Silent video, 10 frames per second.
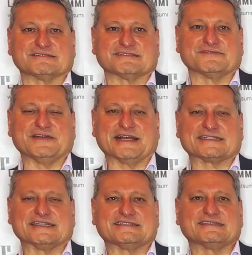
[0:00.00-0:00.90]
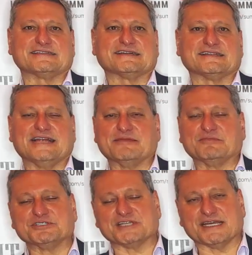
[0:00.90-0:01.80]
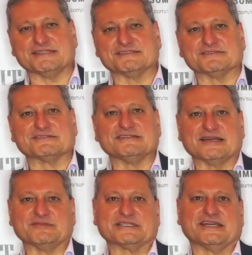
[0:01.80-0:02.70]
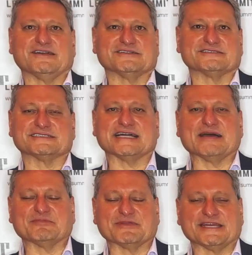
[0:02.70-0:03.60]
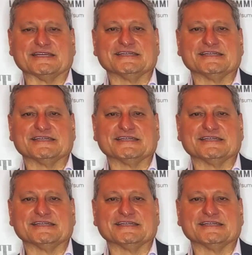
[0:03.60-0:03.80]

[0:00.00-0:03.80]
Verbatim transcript: the fact that climate change or climate chaos is happening.